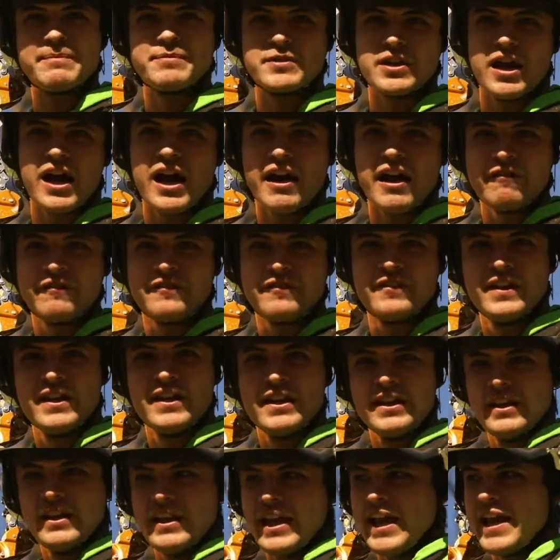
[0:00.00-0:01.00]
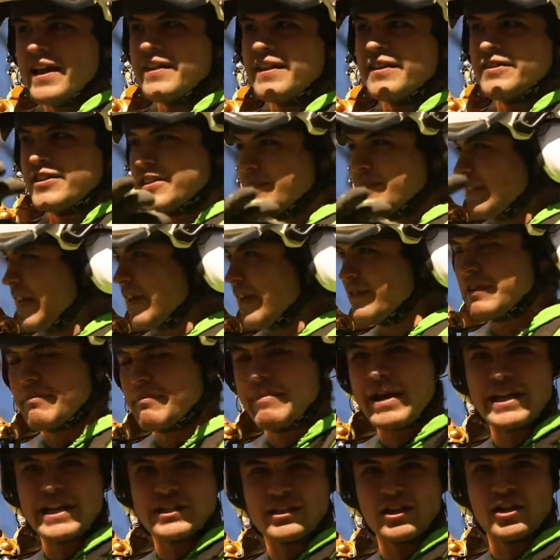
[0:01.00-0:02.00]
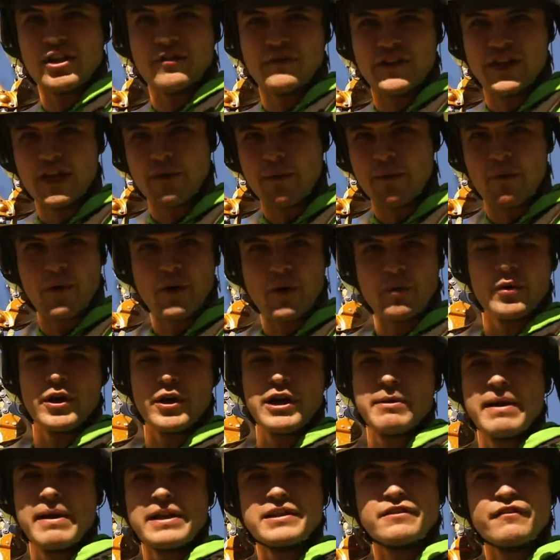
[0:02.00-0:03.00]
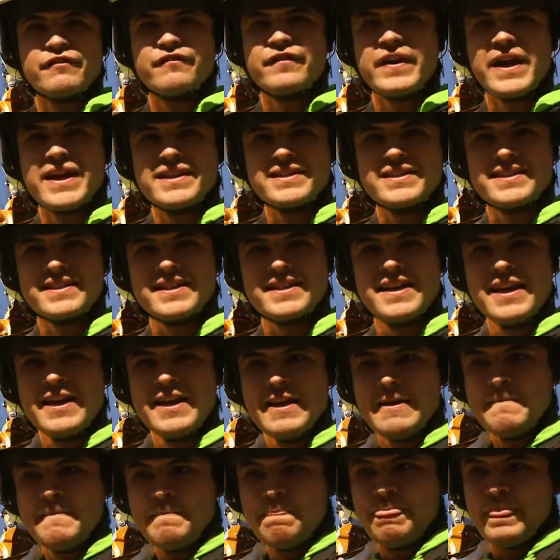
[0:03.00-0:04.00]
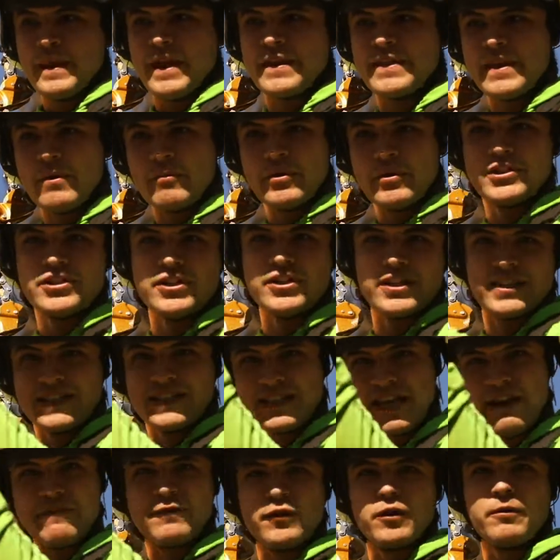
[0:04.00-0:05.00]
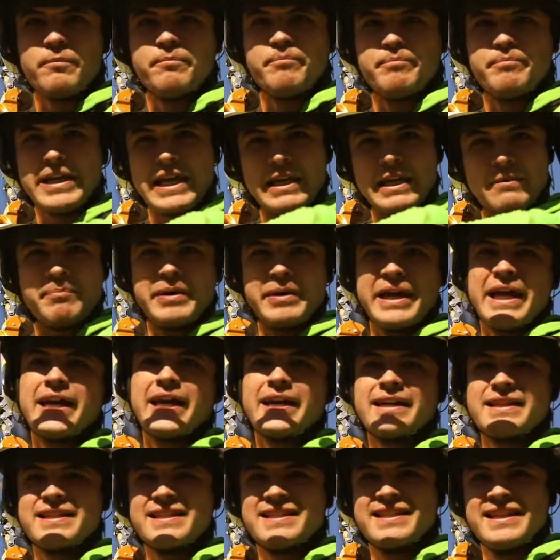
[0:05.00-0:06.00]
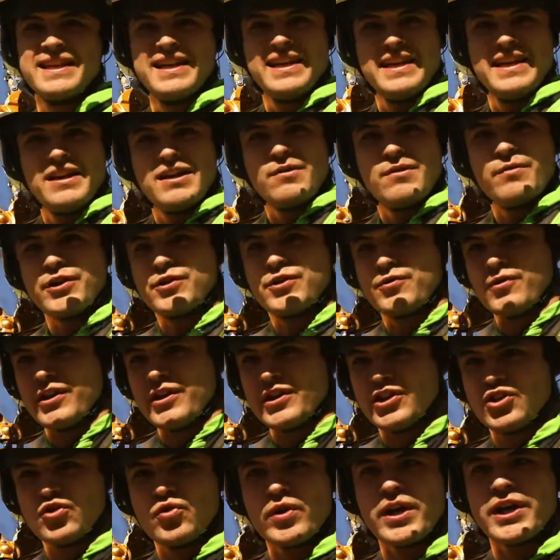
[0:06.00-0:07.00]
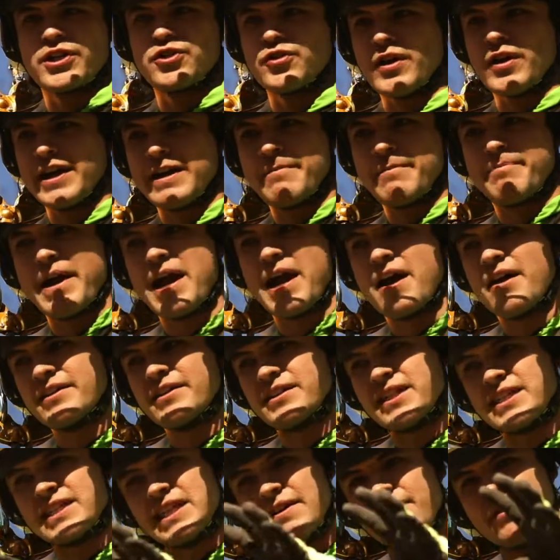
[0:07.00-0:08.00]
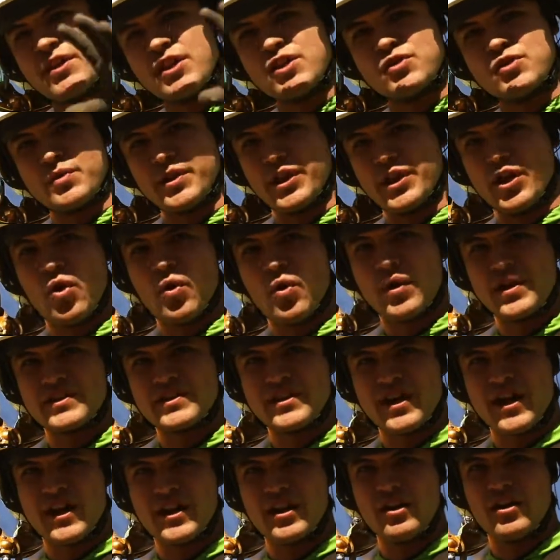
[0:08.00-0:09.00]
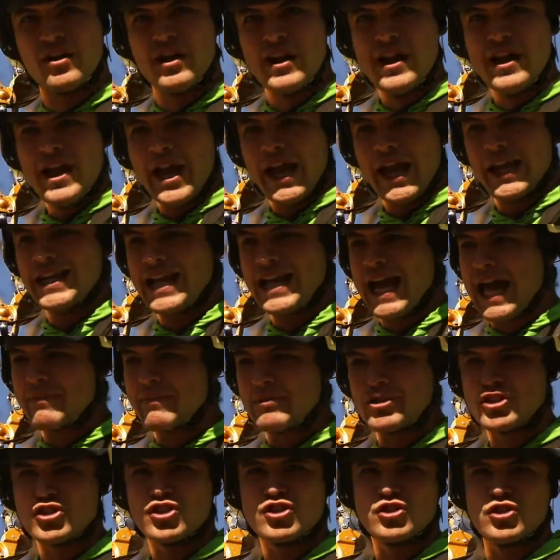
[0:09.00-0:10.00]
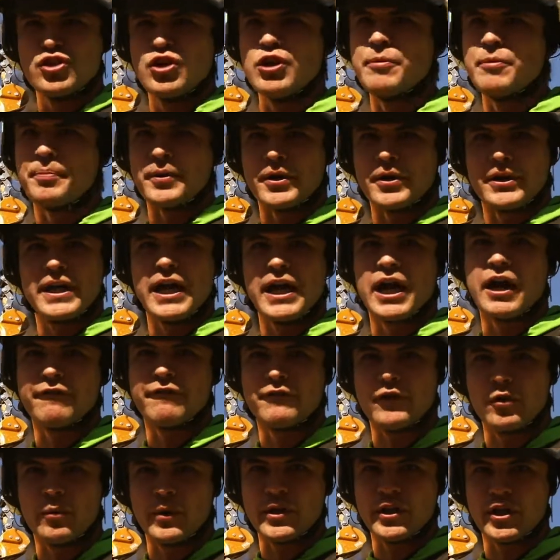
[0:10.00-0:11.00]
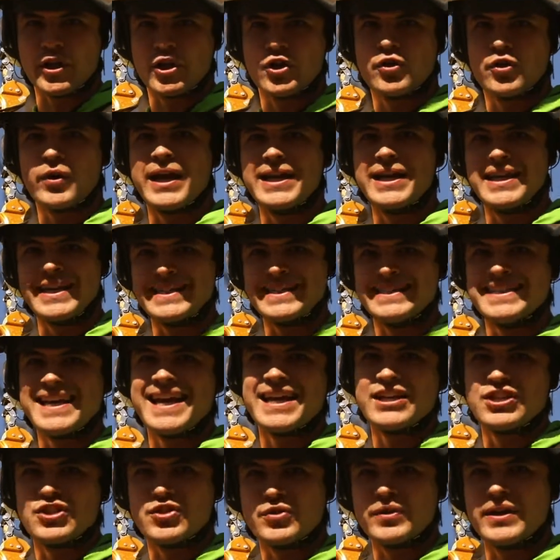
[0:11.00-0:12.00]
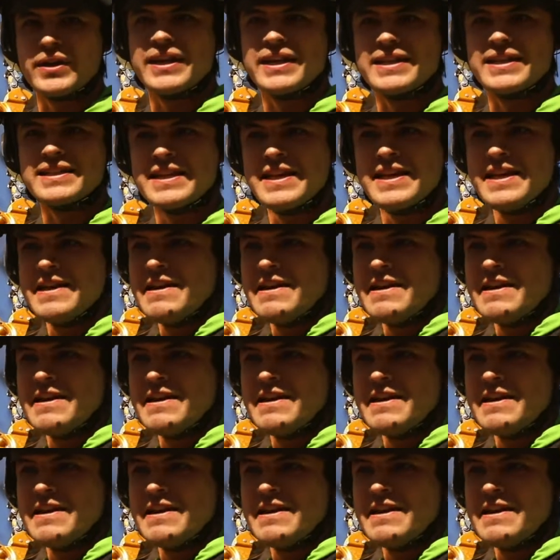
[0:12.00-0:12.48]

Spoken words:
Off and they just left a mess all over here. We weren't worried about the fence, and then we took several big picks, which were a trick trying to balance because everything's really horizontal, and you got to be super careful when you're craning dead trees,